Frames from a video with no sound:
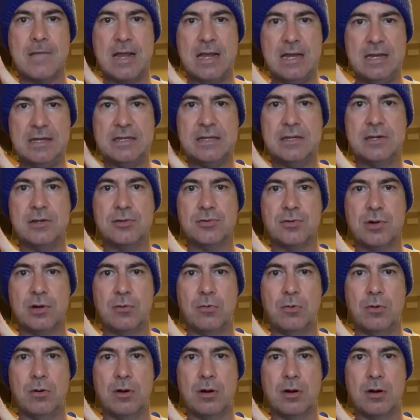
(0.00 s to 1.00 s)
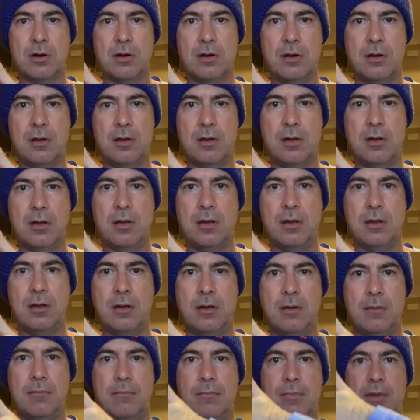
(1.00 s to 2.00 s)
Eccentric work.
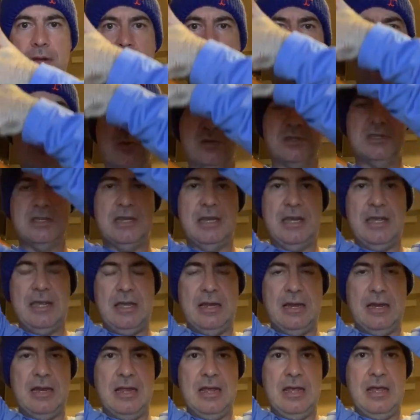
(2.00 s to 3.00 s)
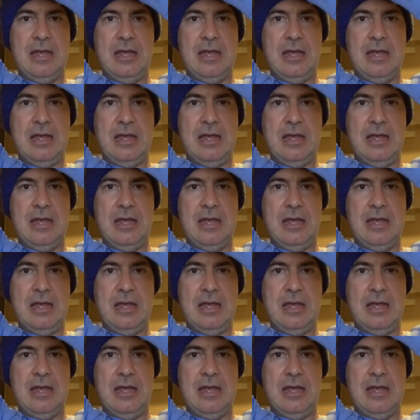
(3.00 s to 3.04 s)
Because once again,